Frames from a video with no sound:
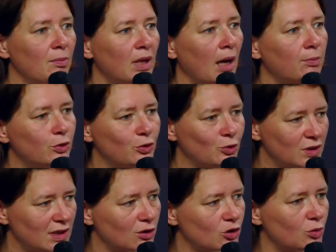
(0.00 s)

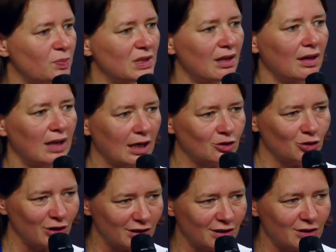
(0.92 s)
therefore,
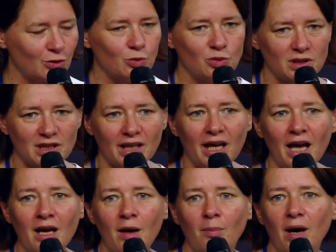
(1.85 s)
I'm
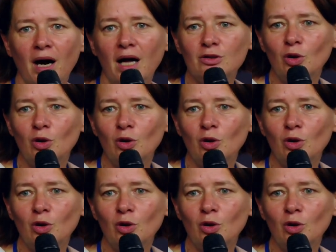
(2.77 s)
afraid that